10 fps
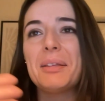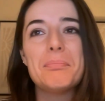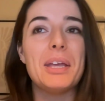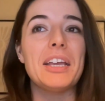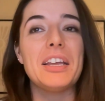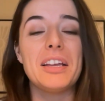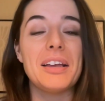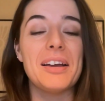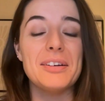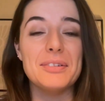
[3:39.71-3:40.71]
making
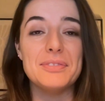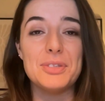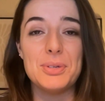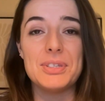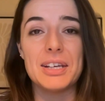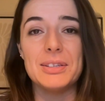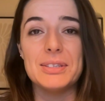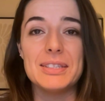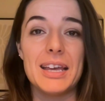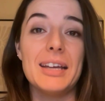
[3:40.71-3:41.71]
of new
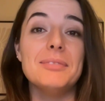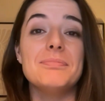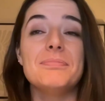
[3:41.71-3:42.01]
cells that